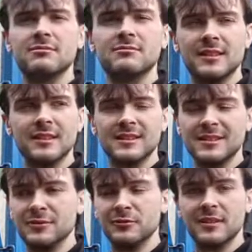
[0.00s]
that's a
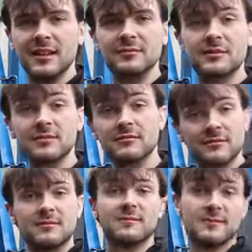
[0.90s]
new one.
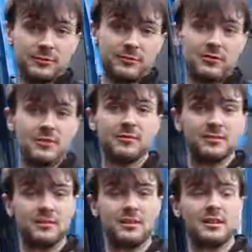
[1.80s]
Subscribe,
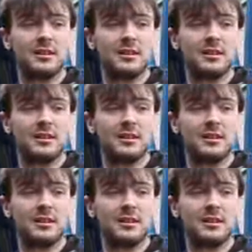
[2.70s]
like,